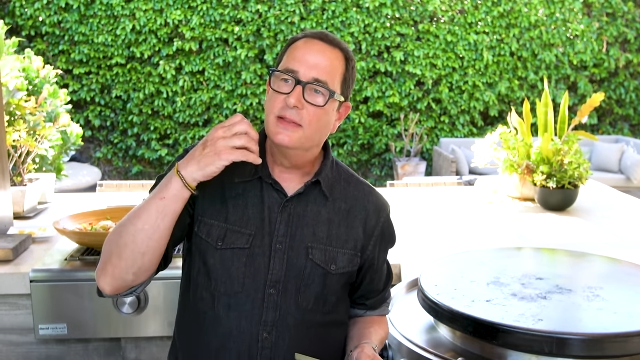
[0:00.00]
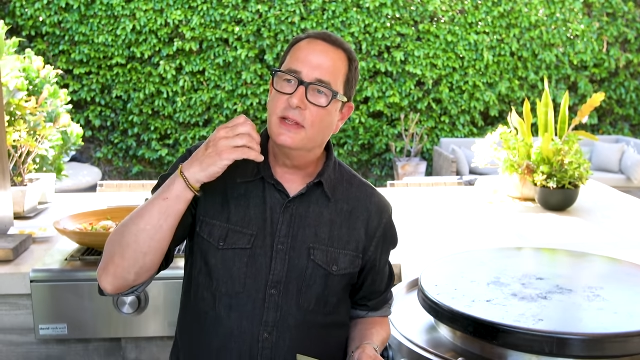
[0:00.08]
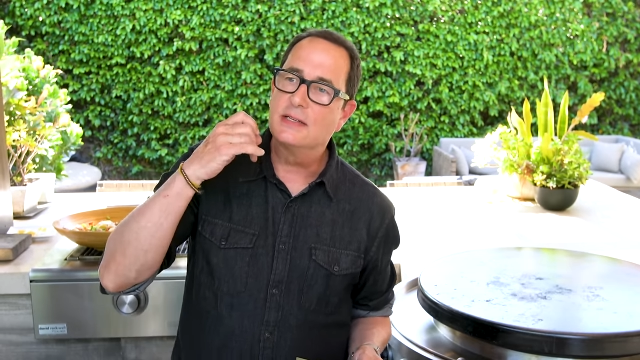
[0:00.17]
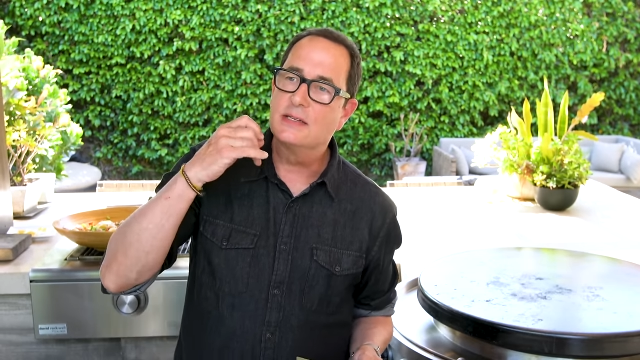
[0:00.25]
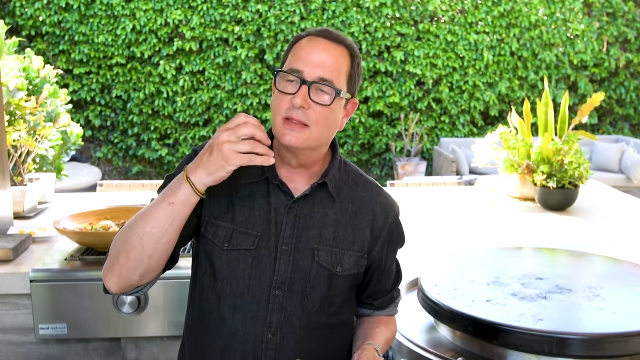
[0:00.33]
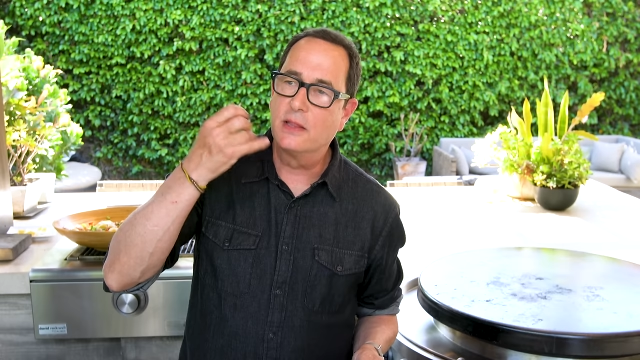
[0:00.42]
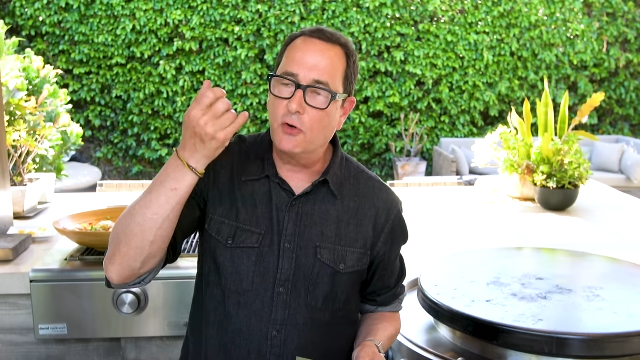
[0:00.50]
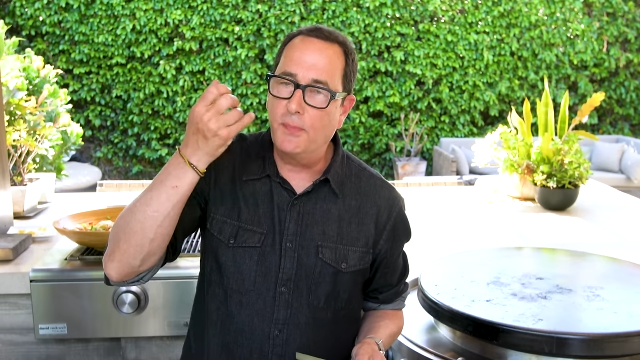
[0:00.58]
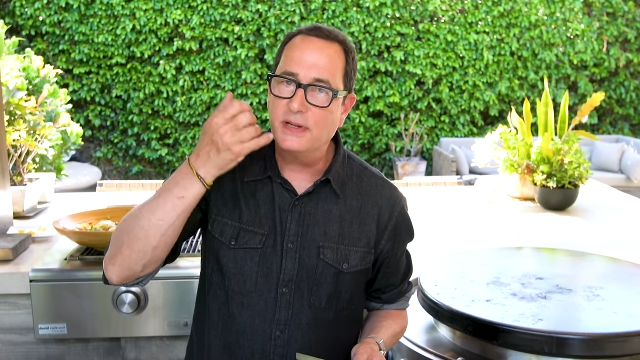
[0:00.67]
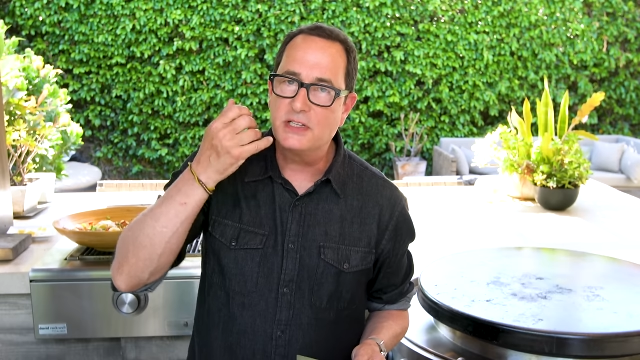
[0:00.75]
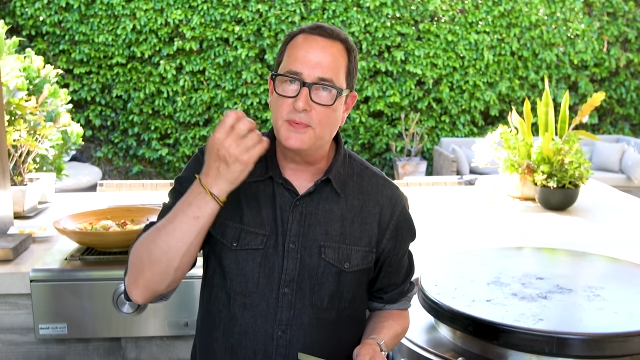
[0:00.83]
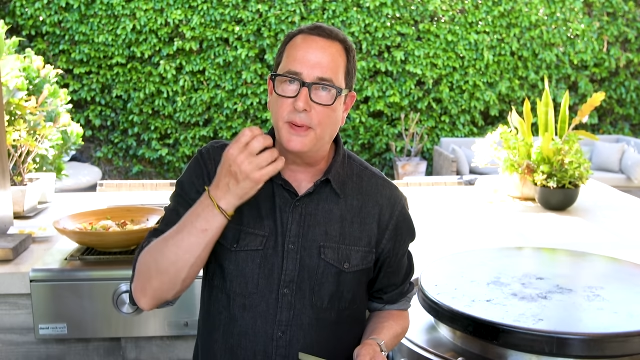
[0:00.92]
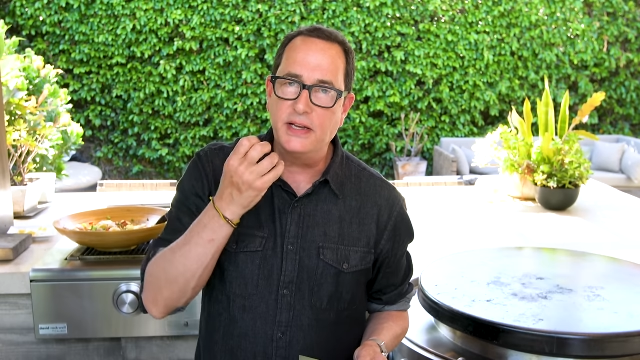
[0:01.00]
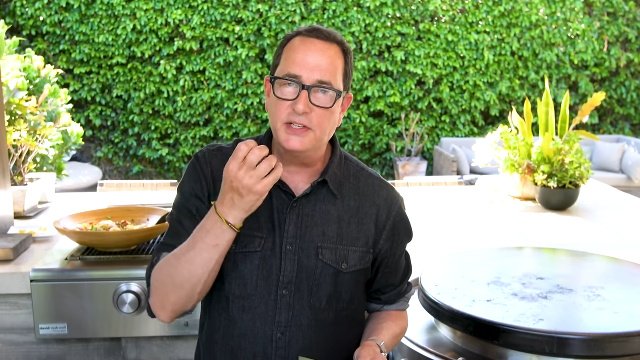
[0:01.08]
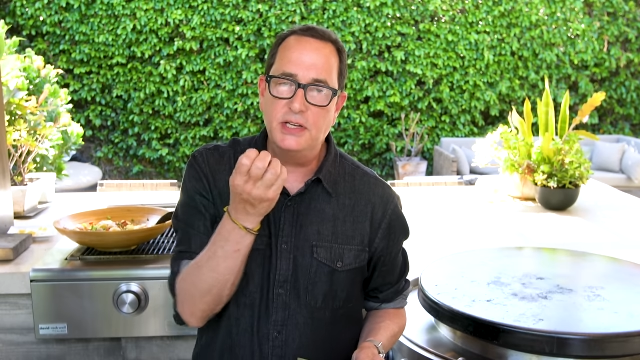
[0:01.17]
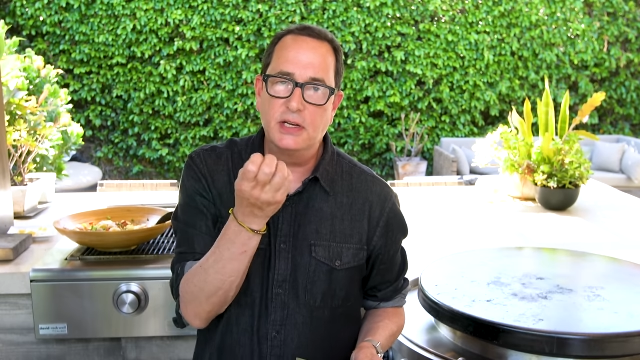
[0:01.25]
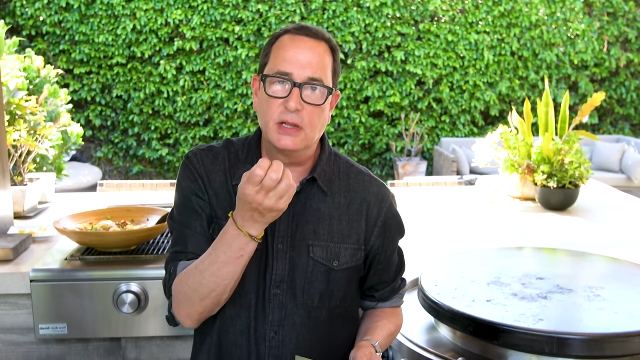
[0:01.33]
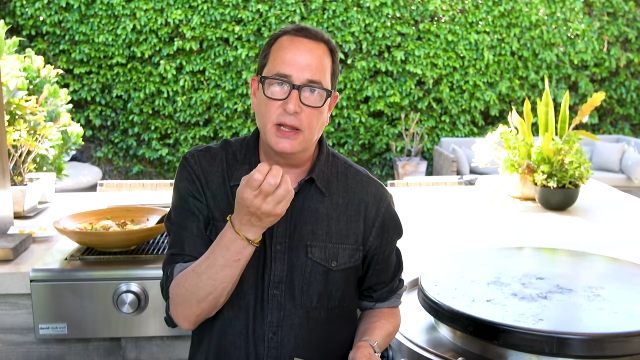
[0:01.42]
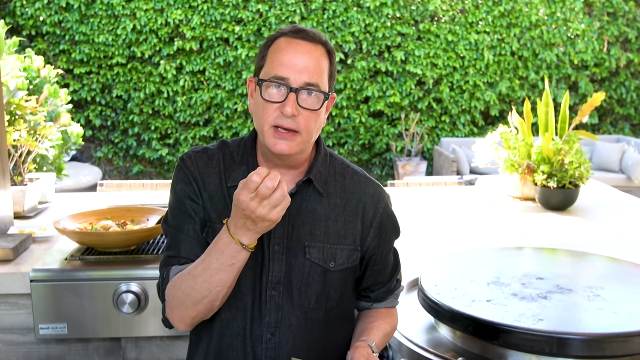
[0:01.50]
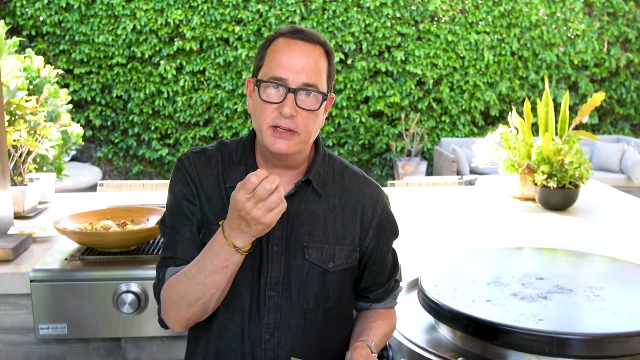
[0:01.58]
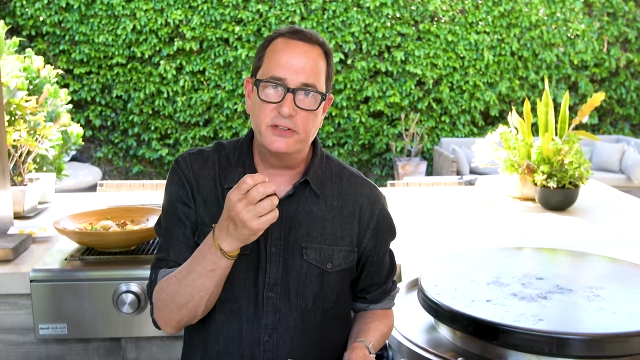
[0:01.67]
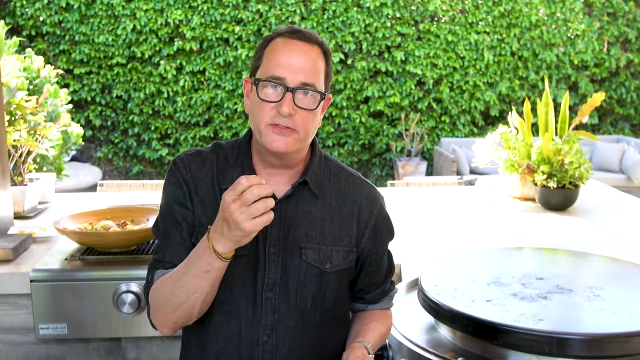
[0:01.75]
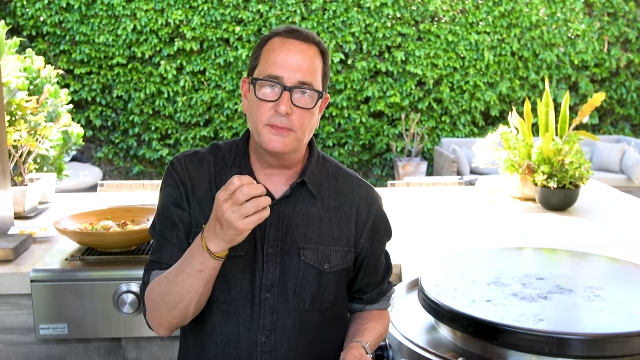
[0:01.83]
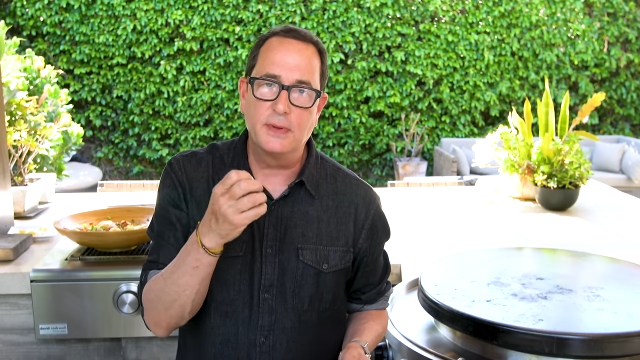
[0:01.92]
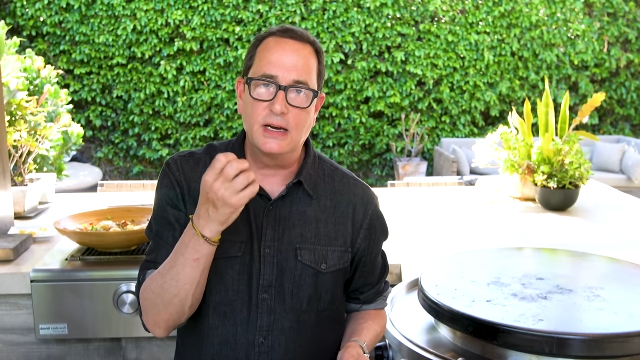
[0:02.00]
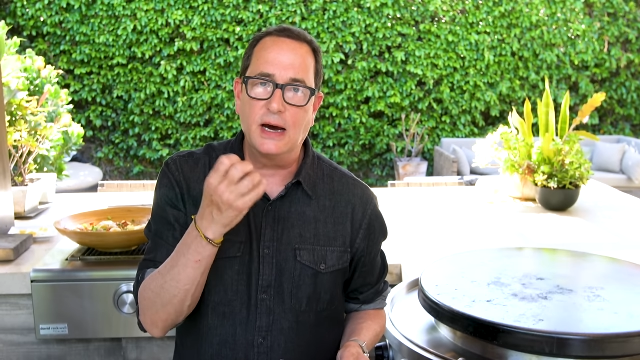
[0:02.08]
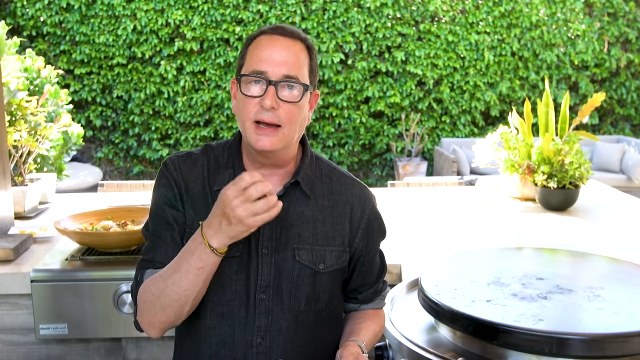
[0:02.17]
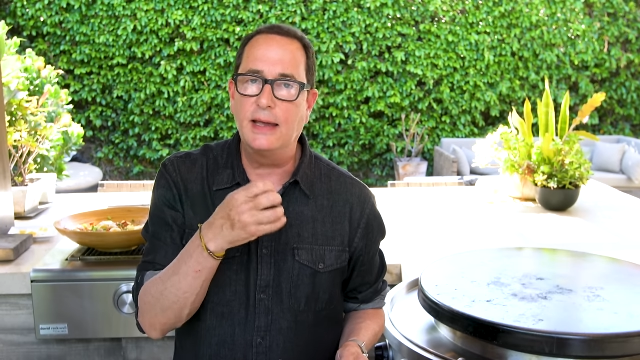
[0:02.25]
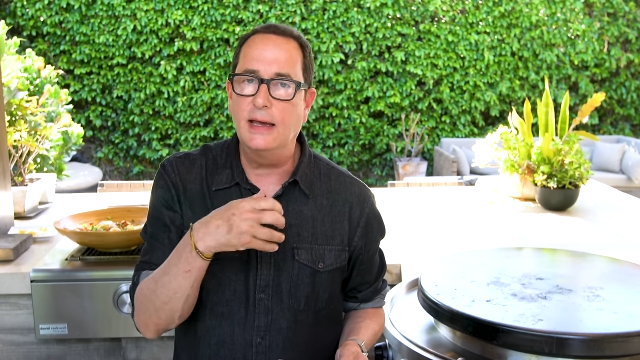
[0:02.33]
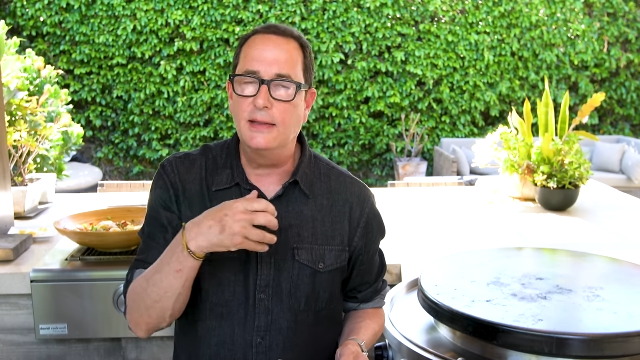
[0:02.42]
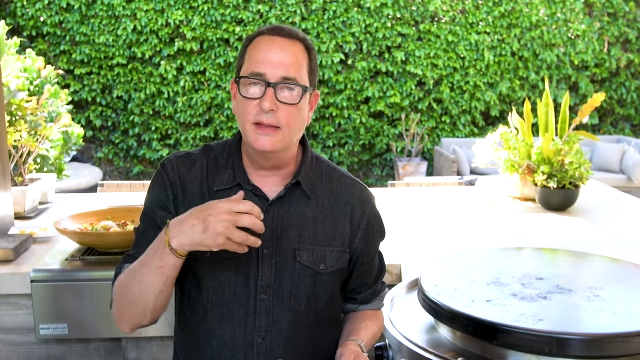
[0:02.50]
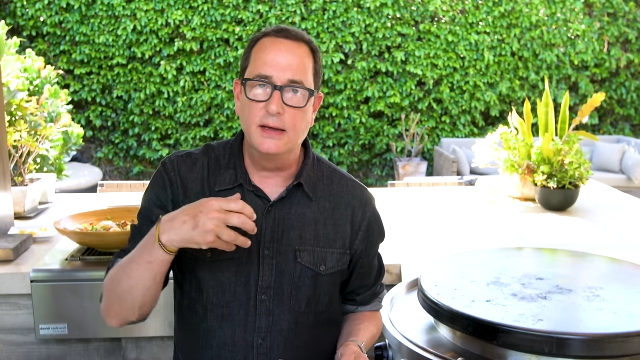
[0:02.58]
this little bit spicy glaze from the cayenne,